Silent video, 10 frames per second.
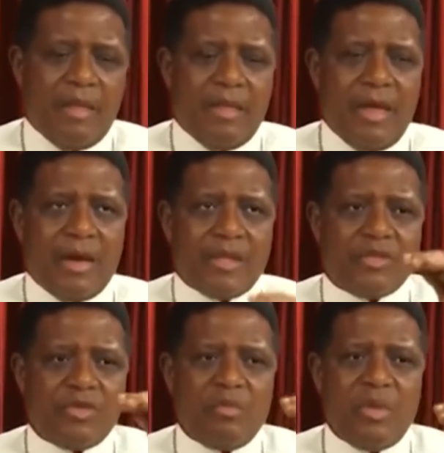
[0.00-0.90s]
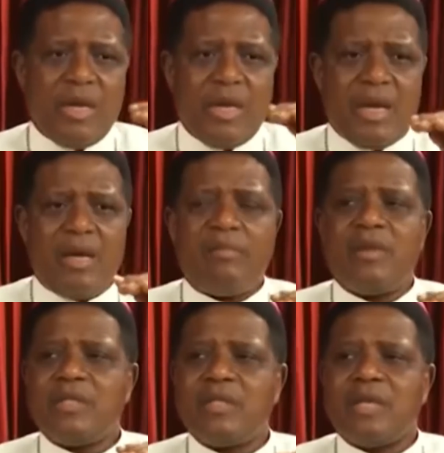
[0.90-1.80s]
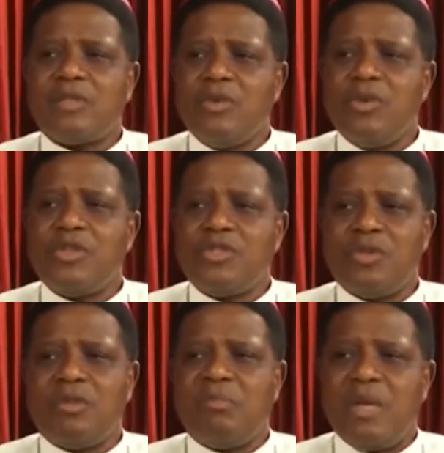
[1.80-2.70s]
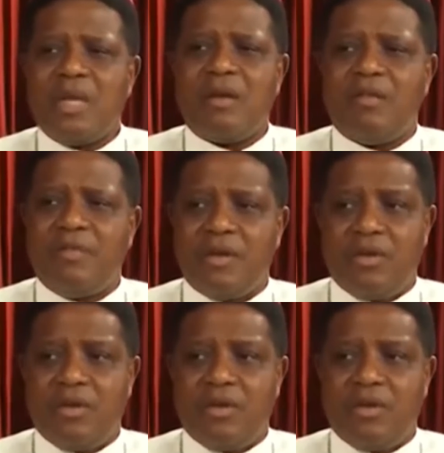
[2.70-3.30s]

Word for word: there are so many elements that go into the making of a